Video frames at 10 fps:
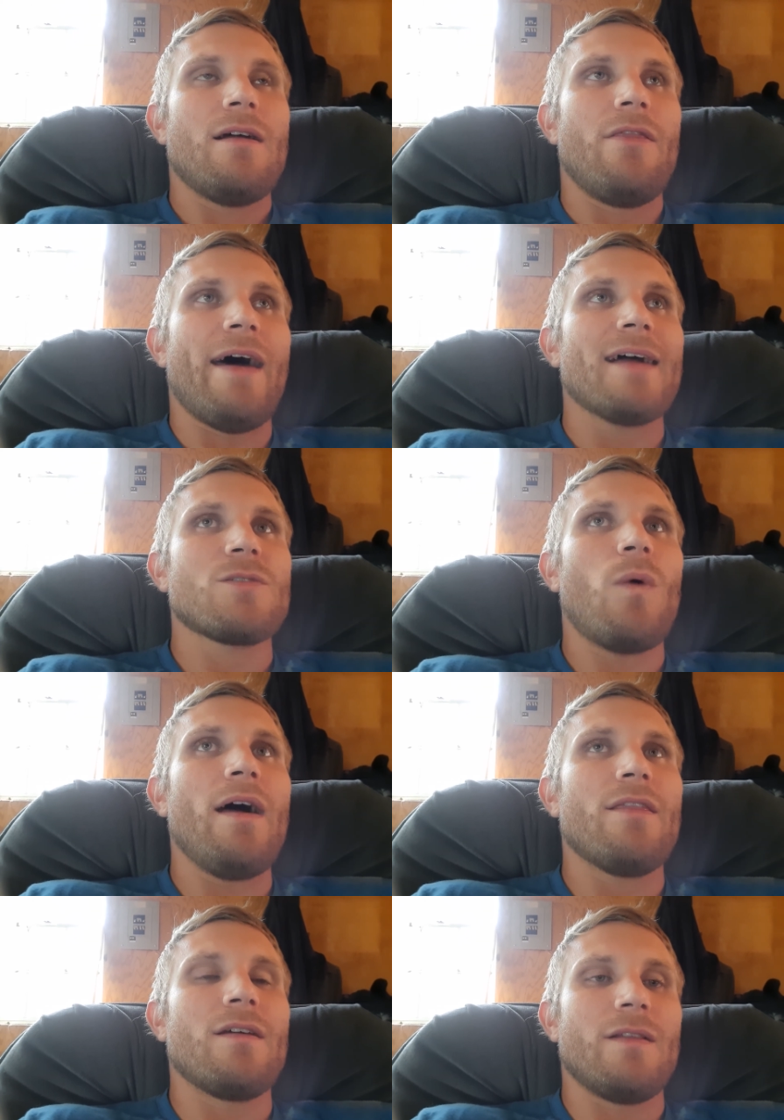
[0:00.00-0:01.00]
That's
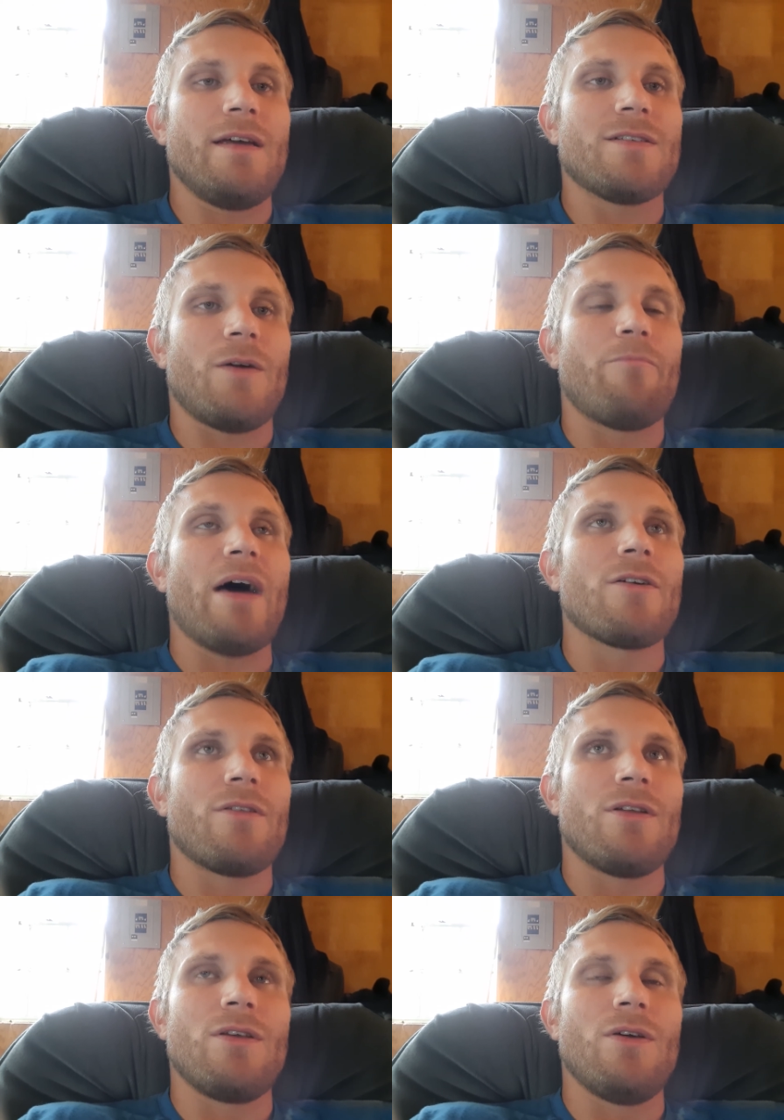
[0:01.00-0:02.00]
why the elites are better
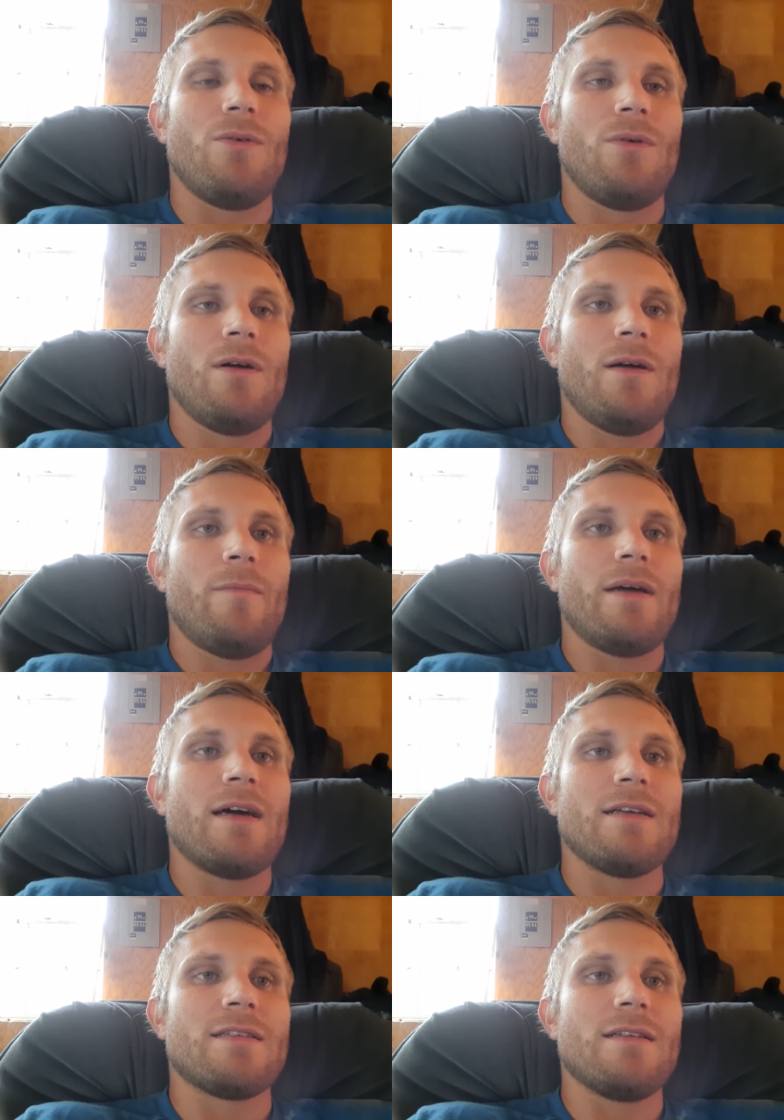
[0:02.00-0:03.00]
than you,
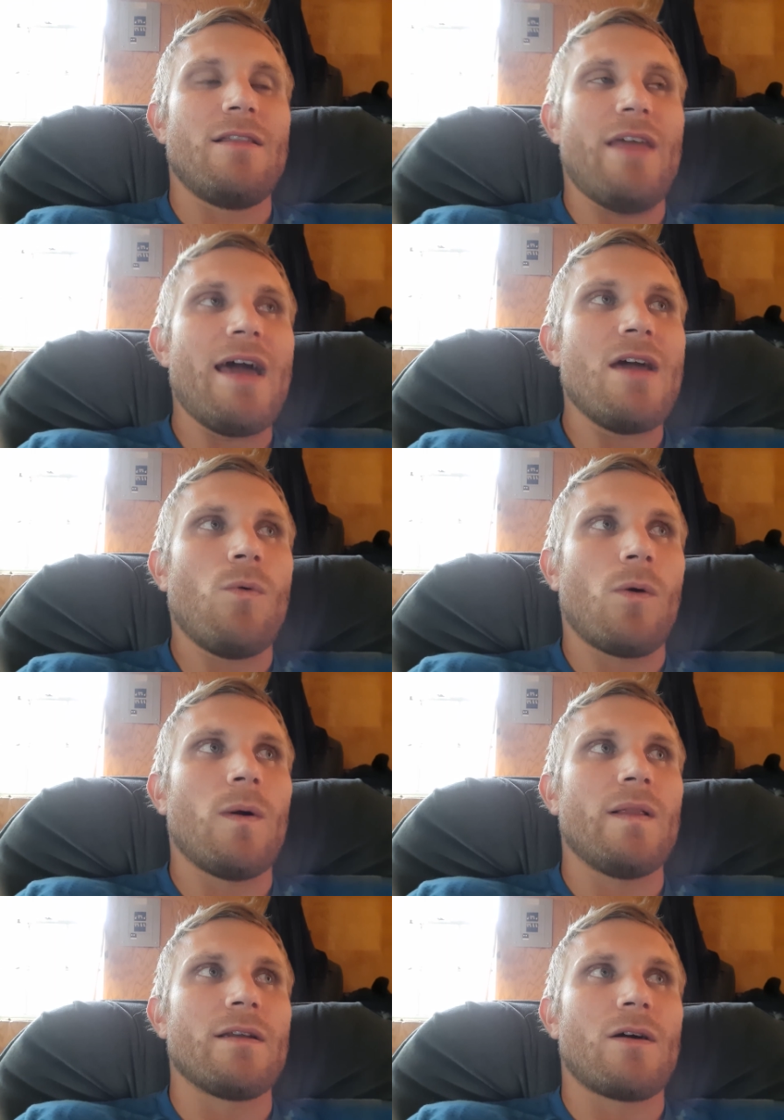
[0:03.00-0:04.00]
because they were
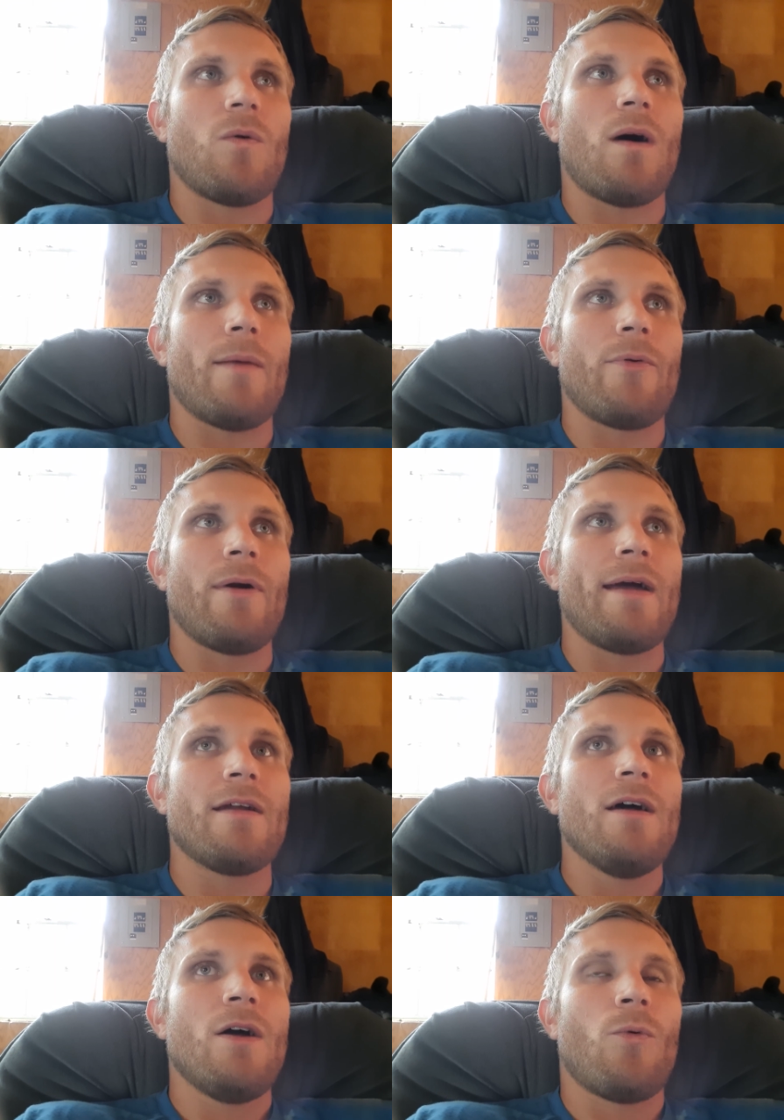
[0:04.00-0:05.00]
willing to
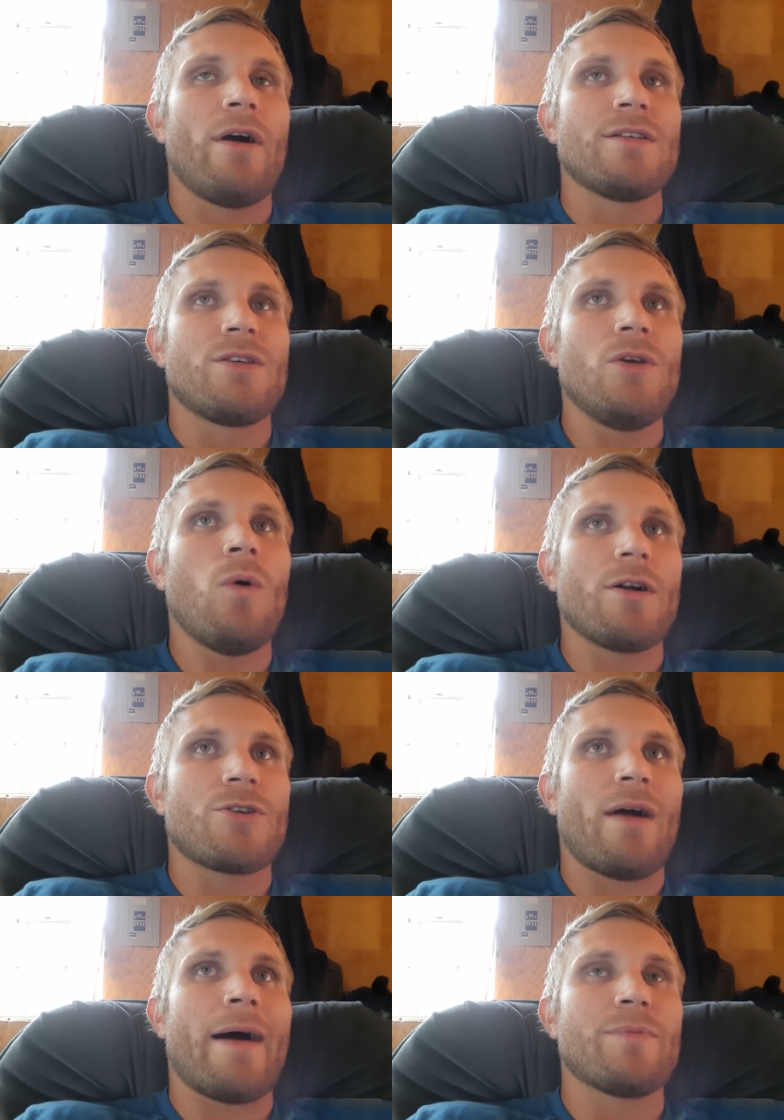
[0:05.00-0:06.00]
cooperate, whereas you are
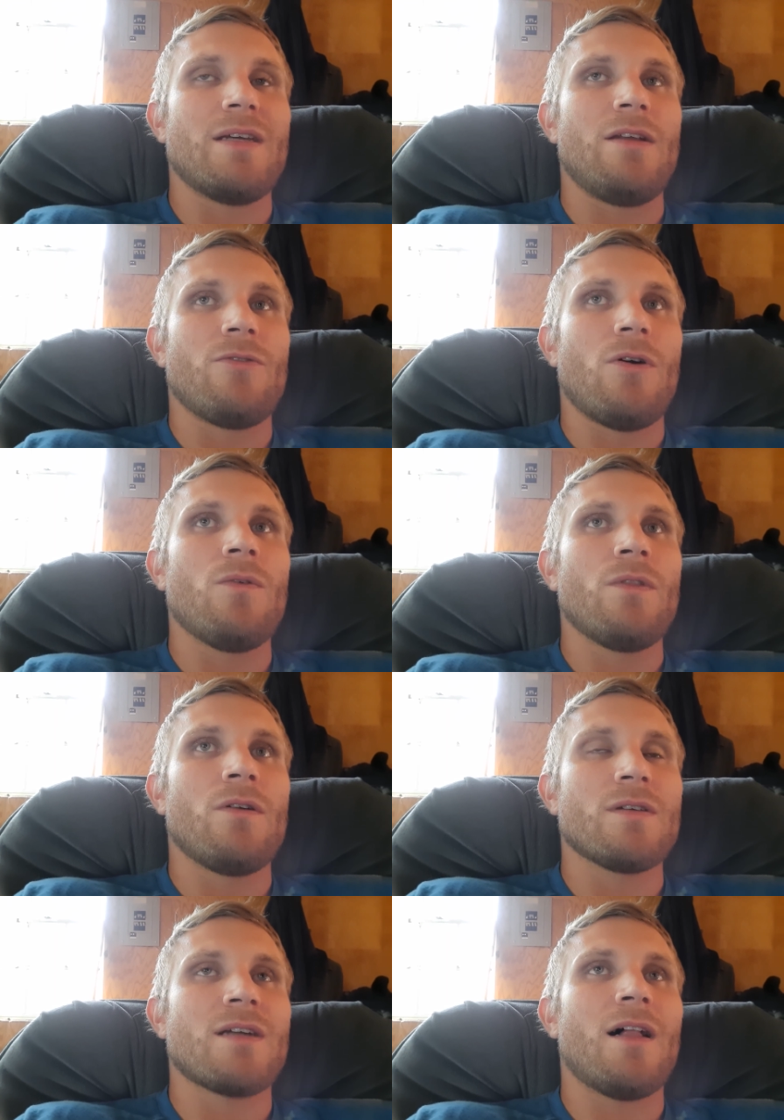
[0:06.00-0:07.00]
trapped in your own
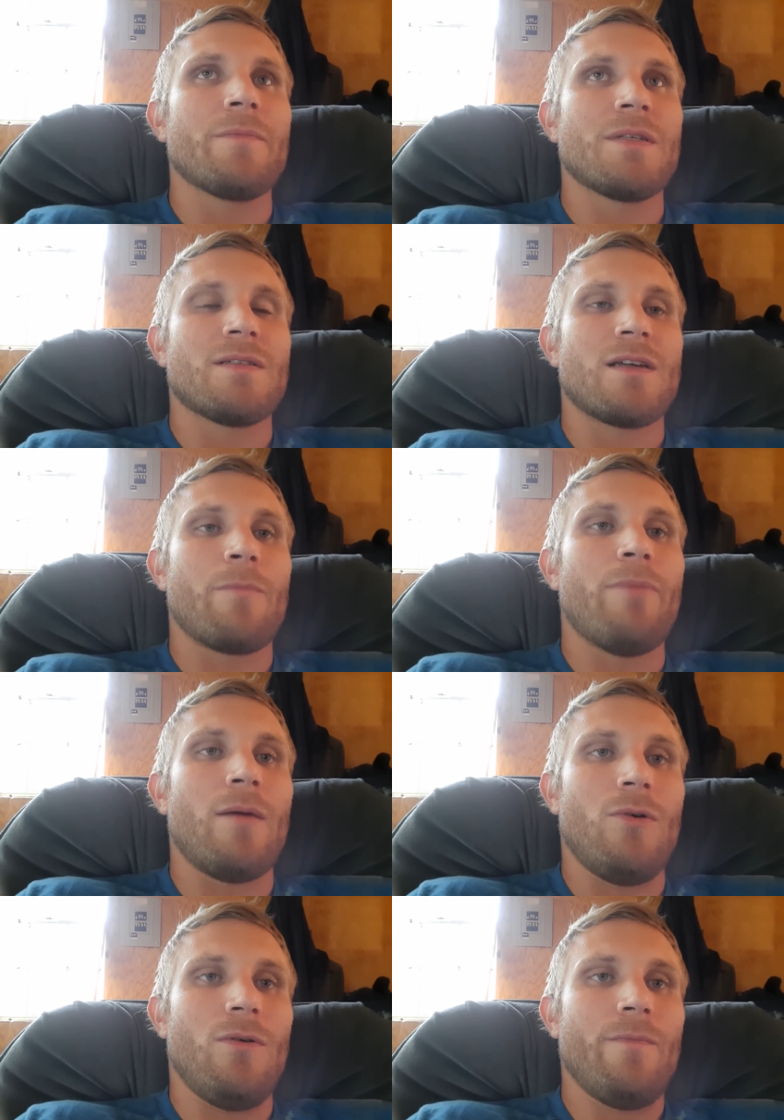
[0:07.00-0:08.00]
little solipsistic
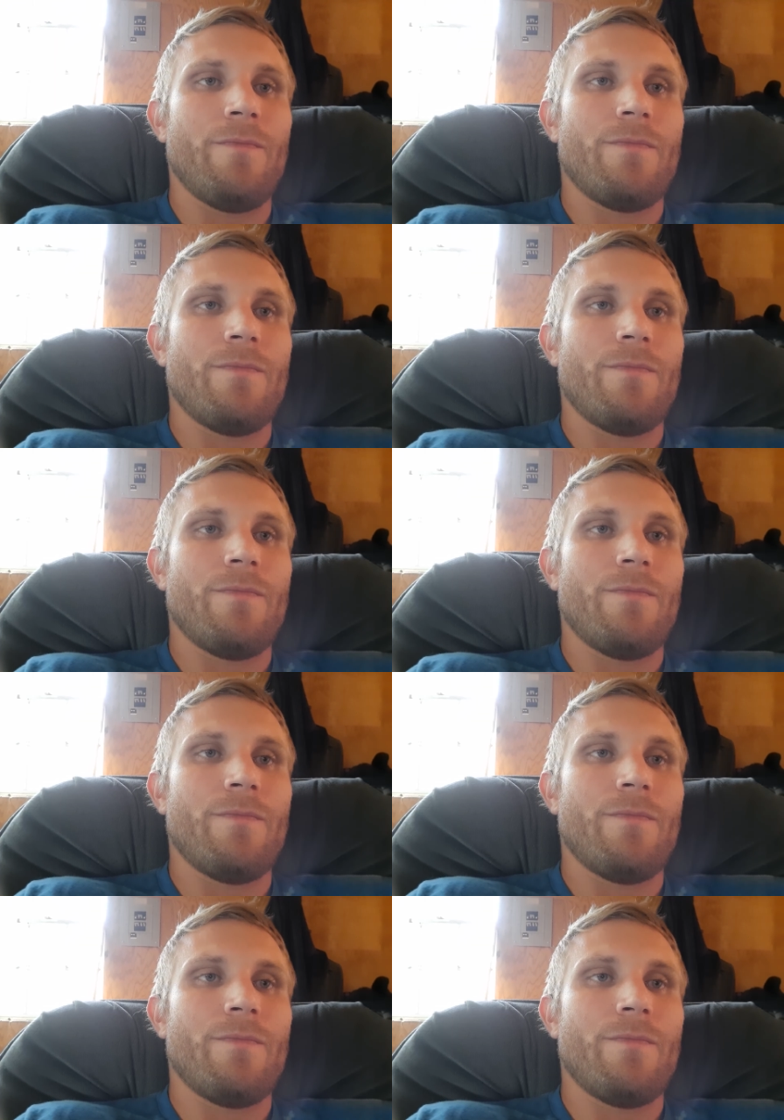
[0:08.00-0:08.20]
bubble.